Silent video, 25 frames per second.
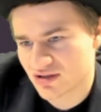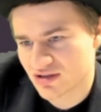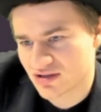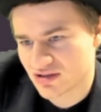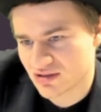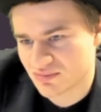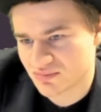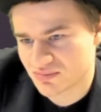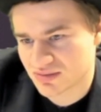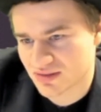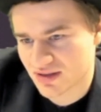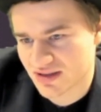
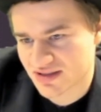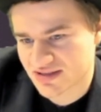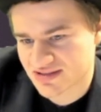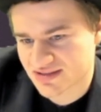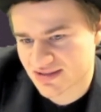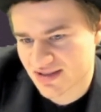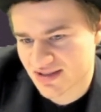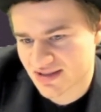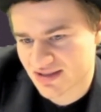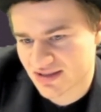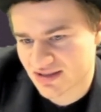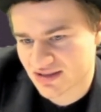He plays
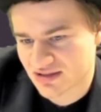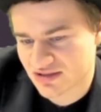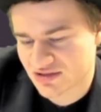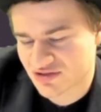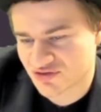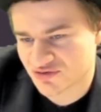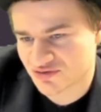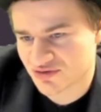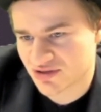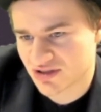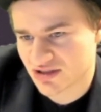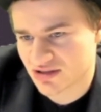knight
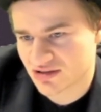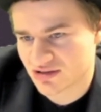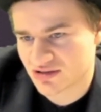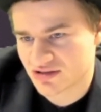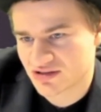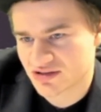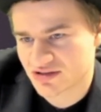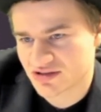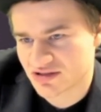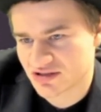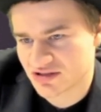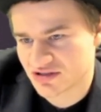e2 here.
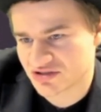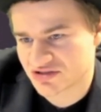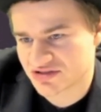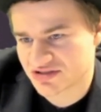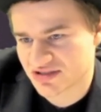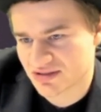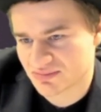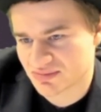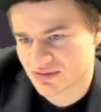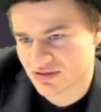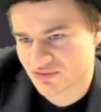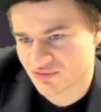He
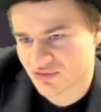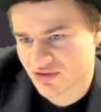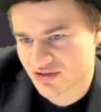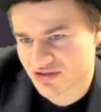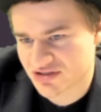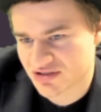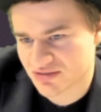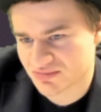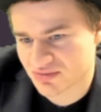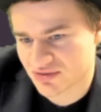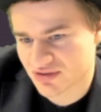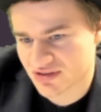simply wants
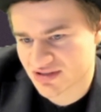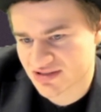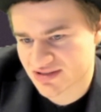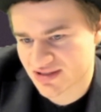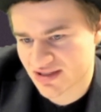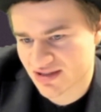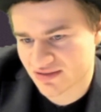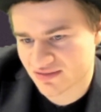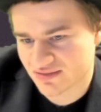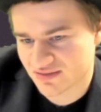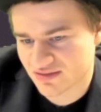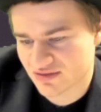to put his
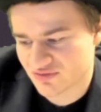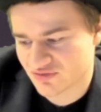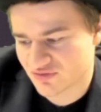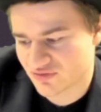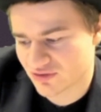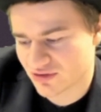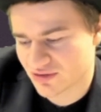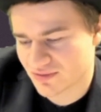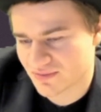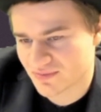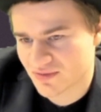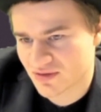knight on
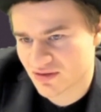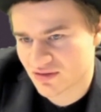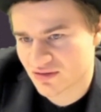d4,